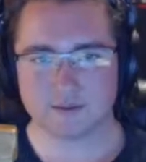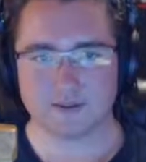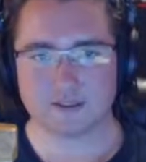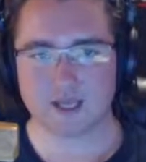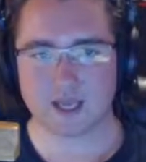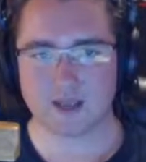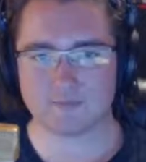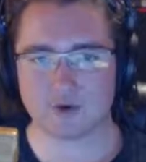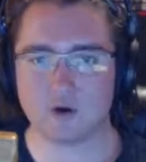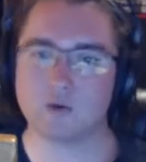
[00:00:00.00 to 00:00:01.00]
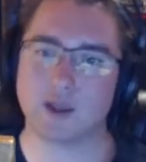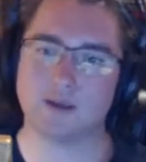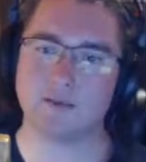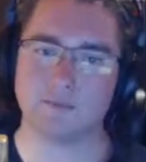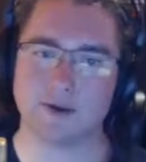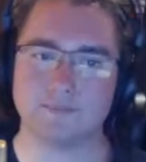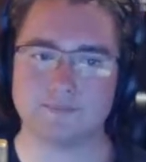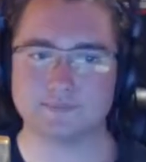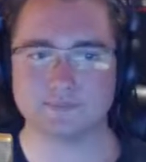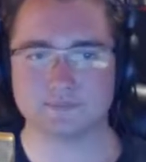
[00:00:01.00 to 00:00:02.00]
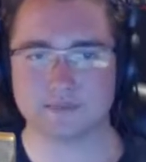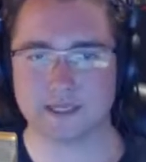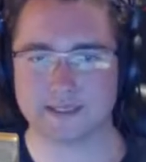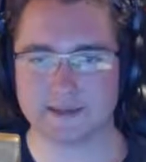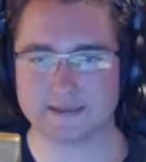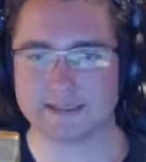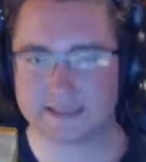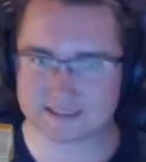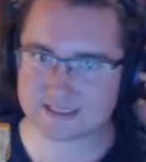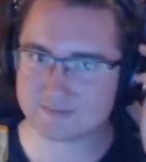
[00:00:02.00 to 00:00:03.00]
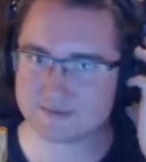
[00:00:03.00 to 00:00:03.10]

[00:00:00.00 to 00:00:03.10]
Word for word: Damn. Okay. Well, I I get the same as